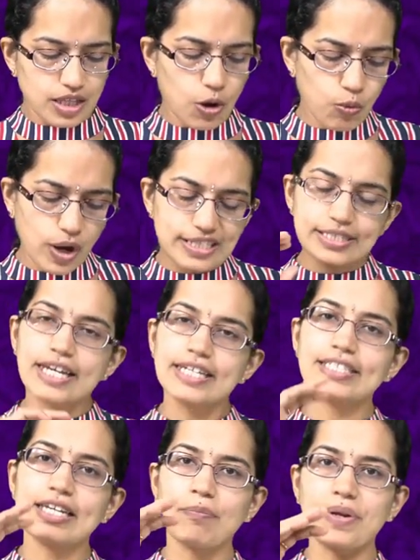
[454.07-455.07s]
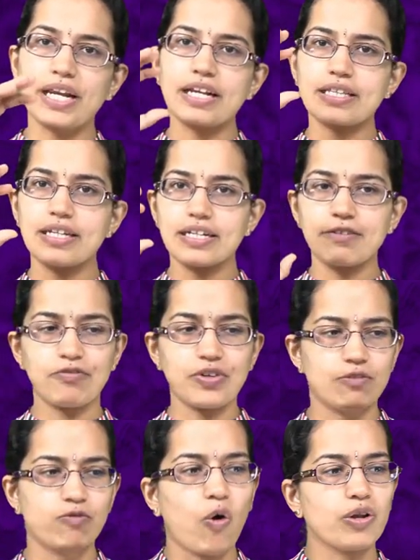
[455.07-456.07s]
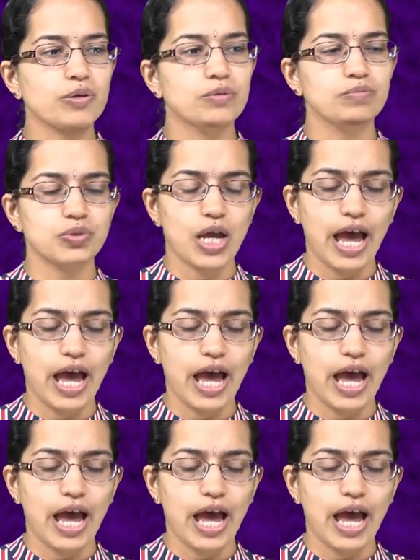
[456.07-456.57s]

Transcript: Now, once I separate the different volumes,